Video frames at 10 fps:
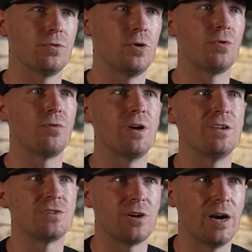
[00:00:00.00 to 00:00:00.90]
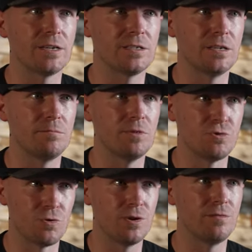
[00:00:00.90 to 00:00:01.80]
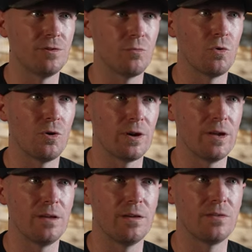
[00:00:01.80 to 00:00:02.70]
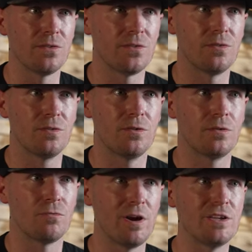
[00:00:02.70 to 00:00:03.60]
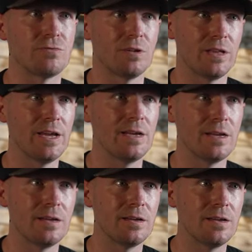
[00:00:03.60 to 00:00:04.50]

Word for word: going to racetracks and majority of your work is race related.